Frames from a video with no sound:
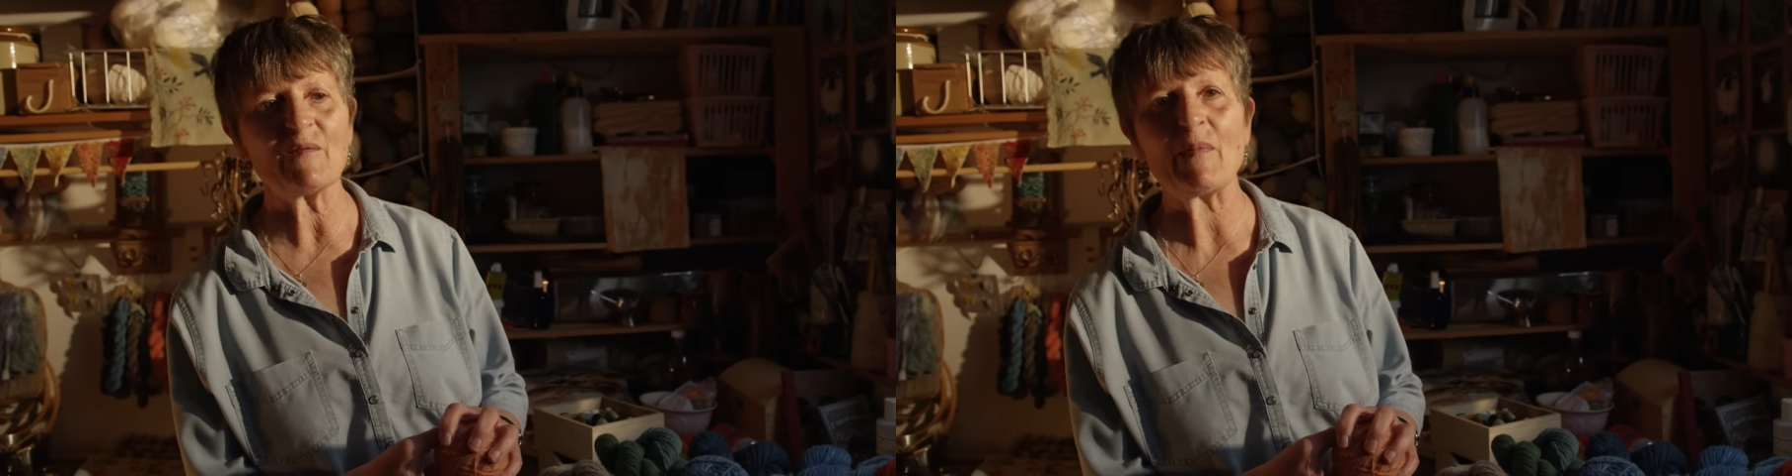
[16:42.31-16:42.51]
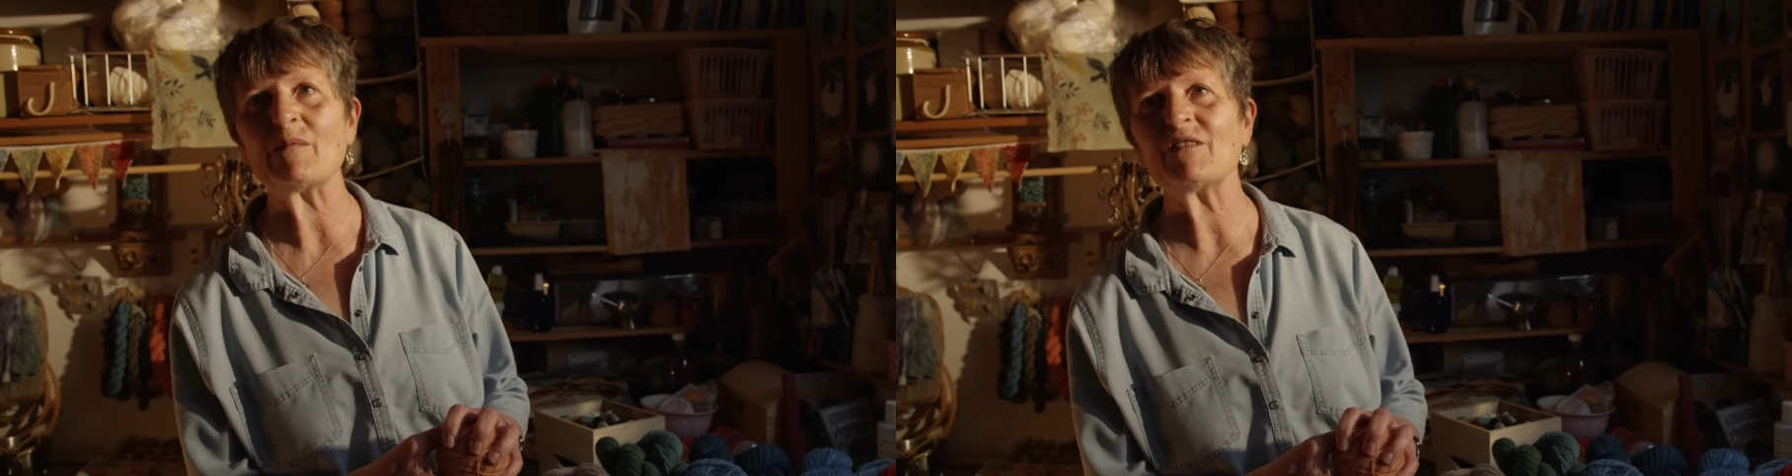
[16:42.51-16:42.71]

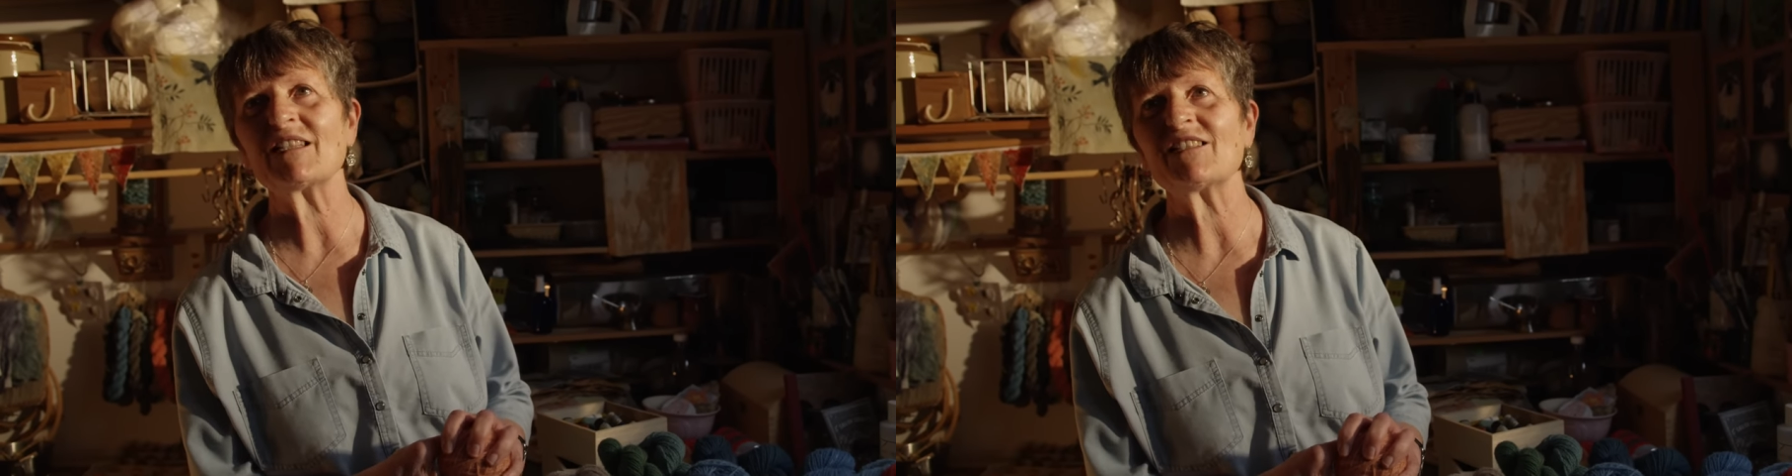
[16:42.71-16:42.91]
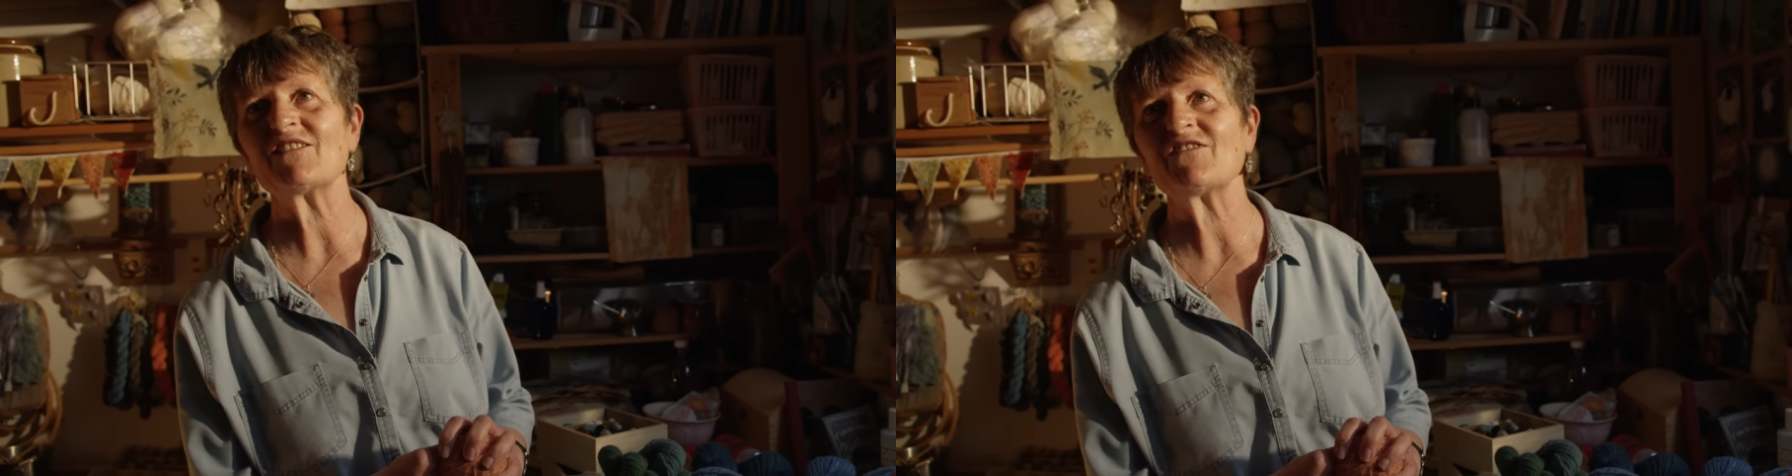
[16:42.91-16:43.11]
a baby
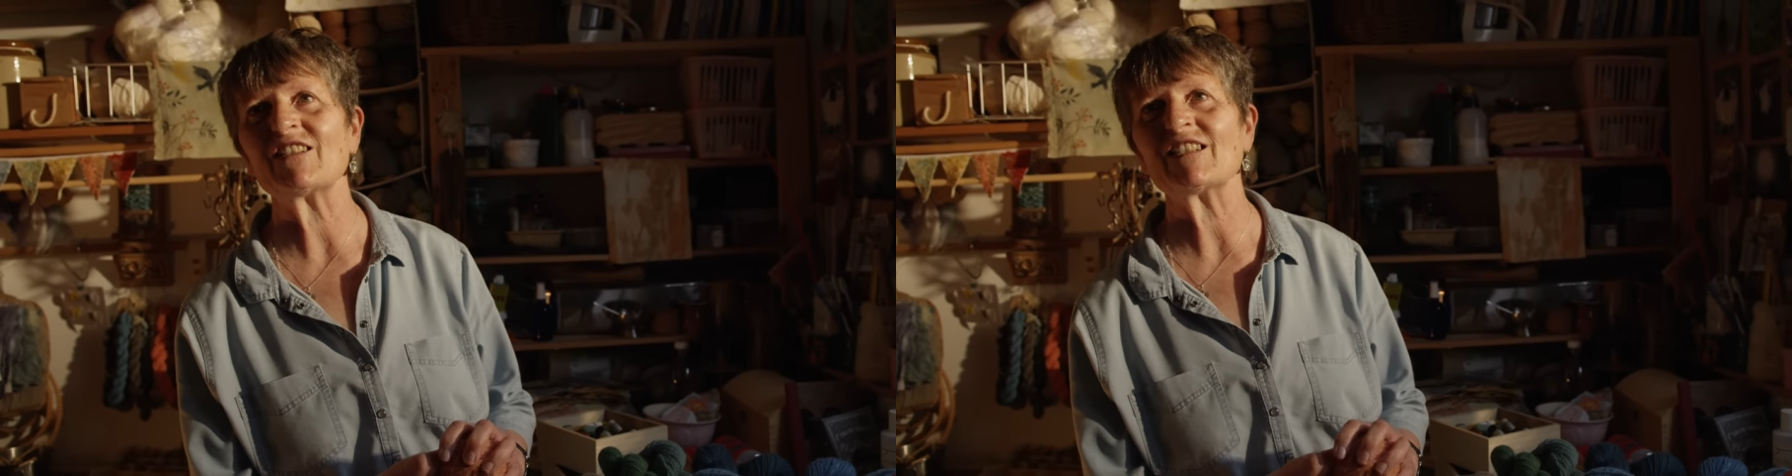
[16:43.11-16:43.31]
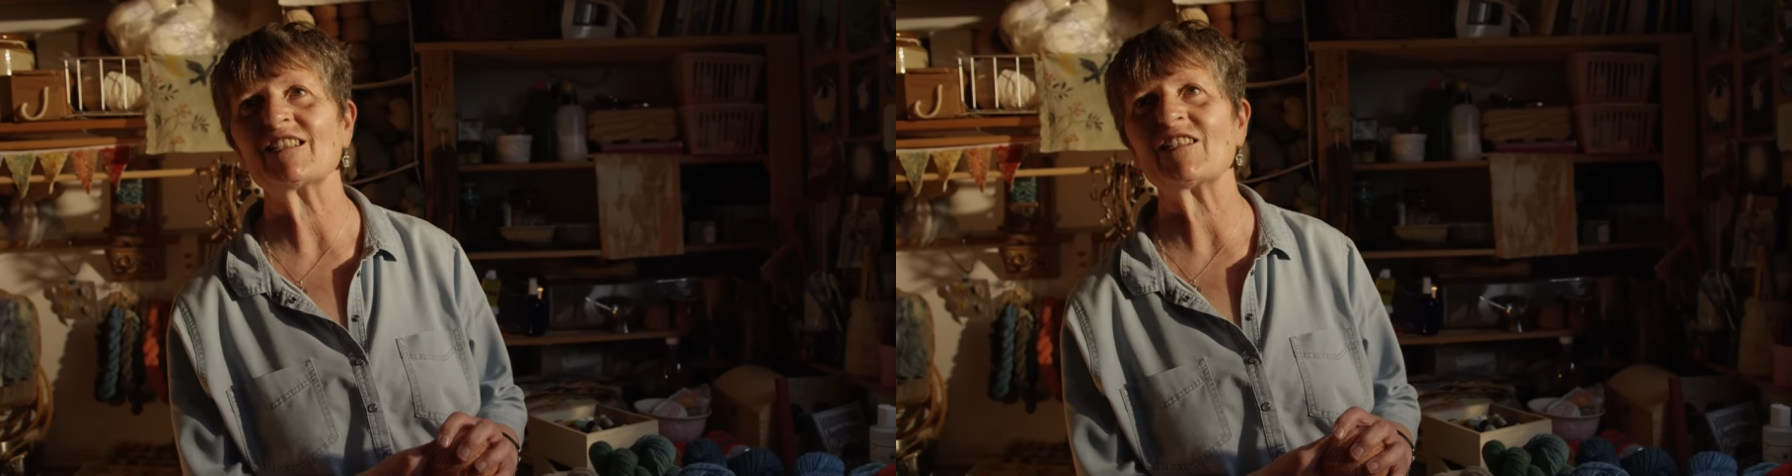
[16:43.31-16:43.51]
sister
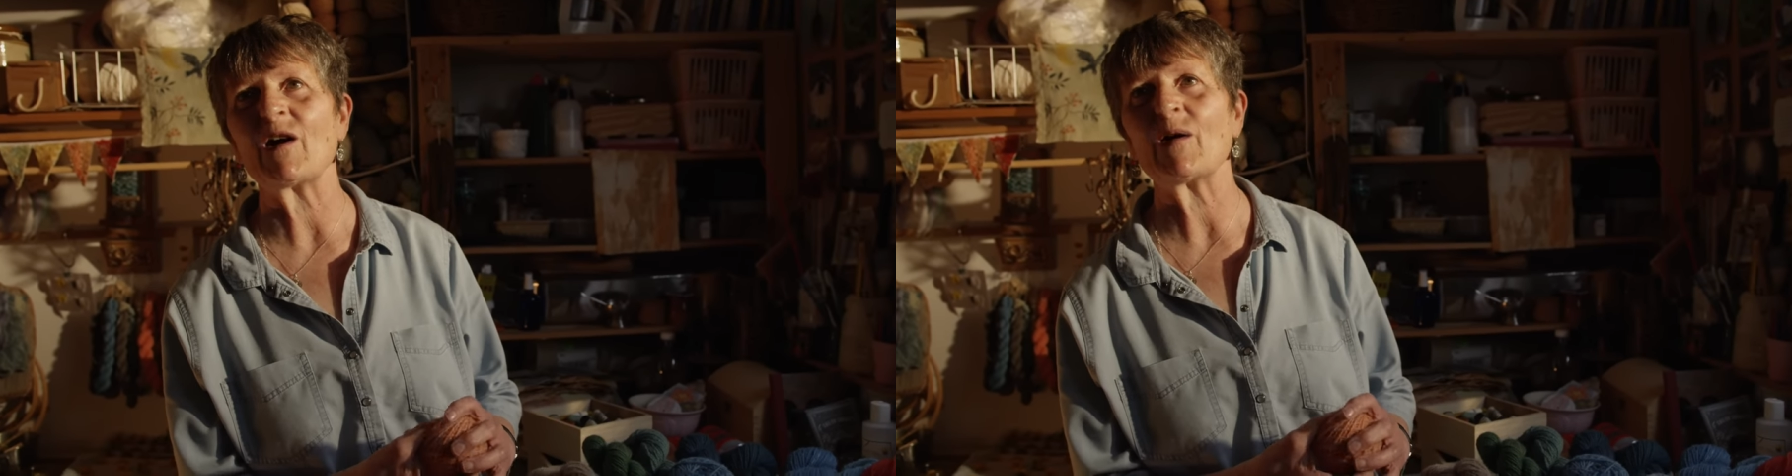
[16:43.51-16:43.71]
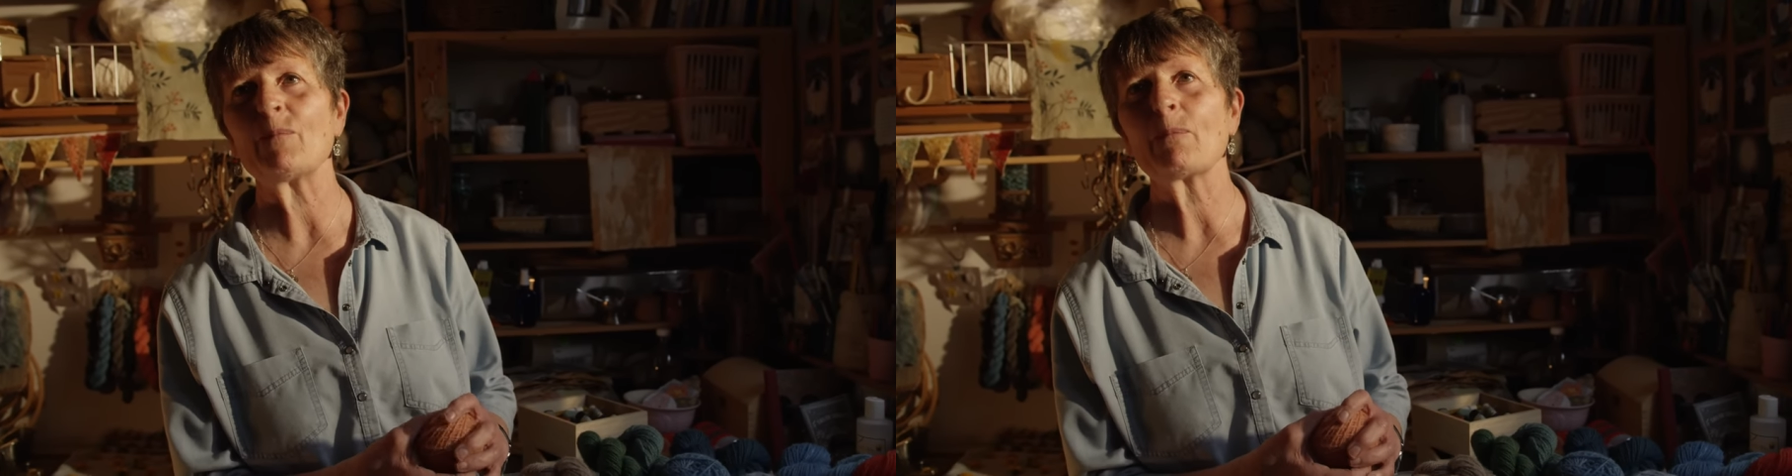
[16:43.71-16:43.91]
at this
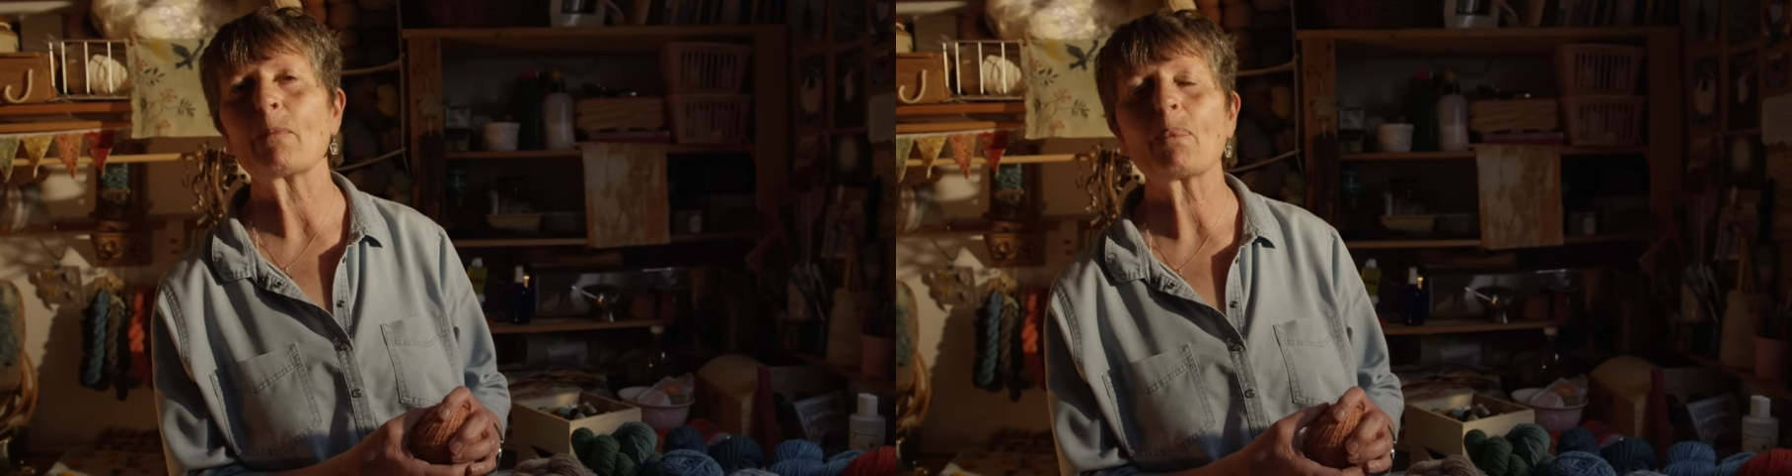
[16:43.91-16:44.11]
time,